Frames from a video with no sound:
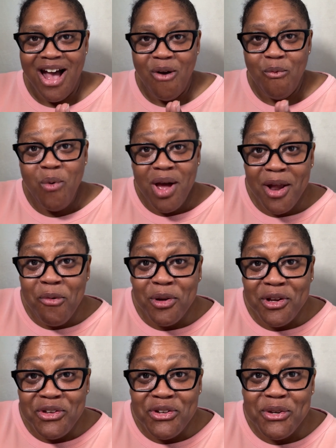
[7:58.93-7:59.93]
What I want
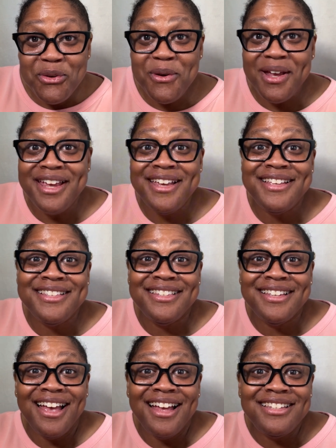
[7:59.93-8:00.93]
to do is
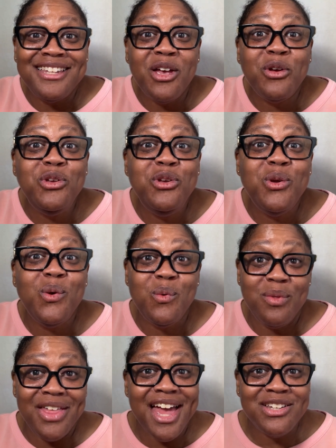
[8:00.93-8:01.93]
tell you
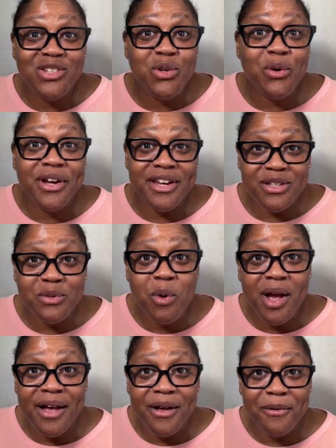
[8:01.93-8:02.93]
that story as
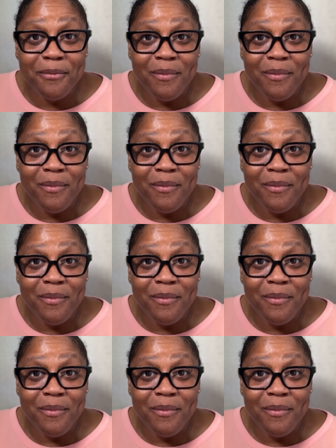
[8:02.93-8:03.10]
well.